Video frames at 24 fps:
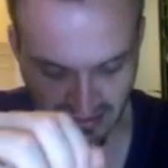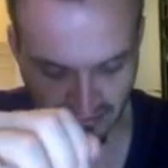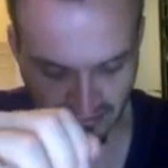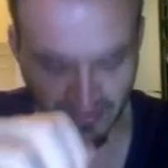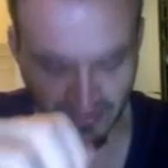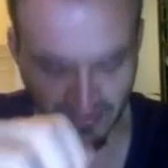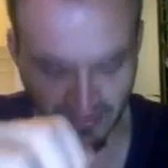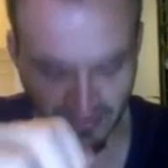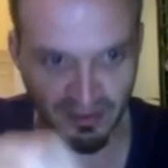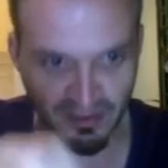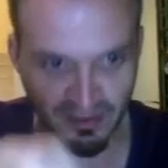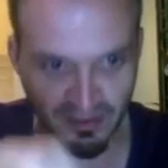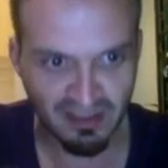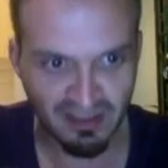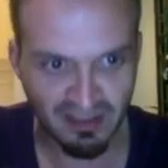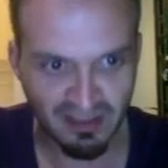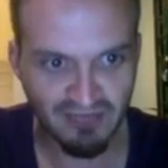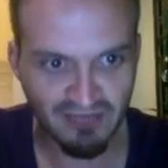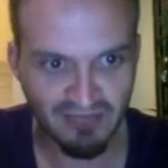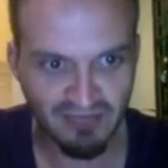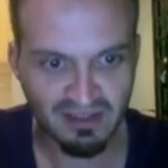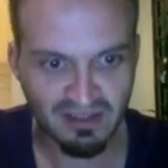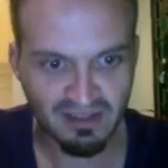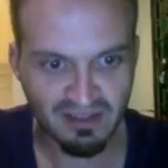But we need to
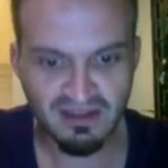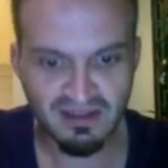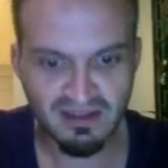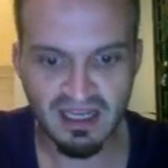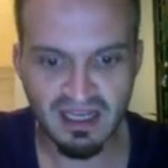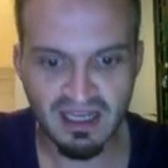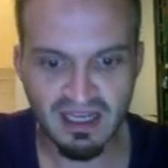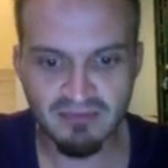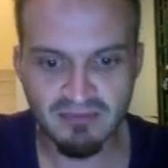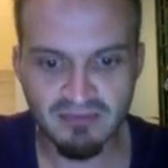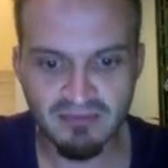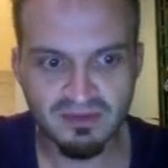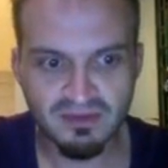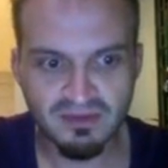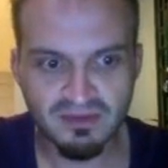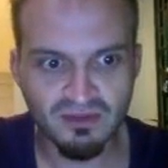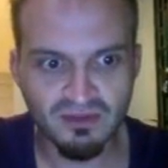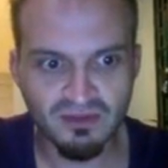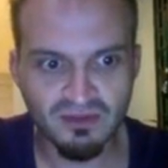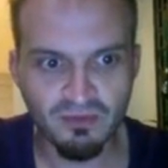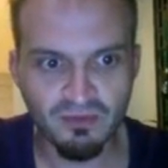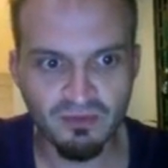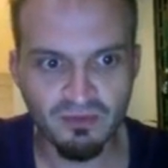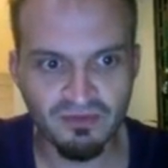give it a name.
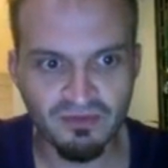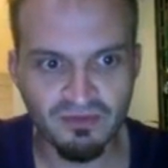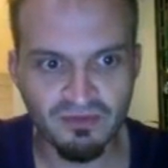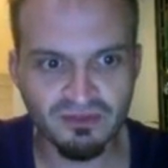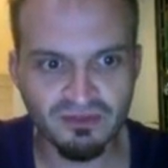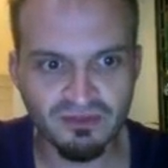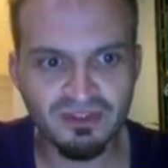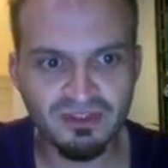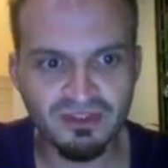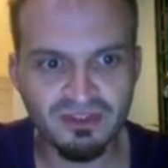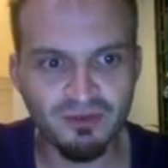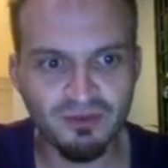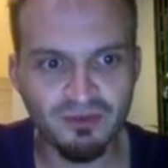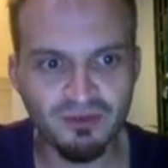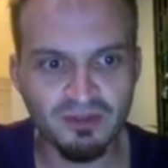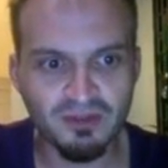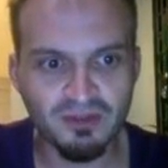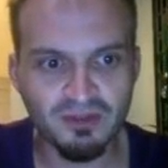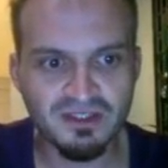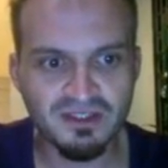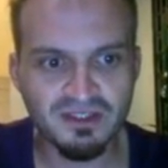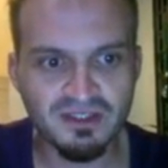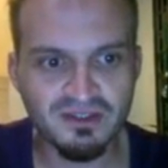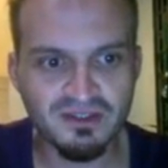So there's only two
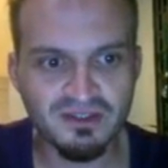options.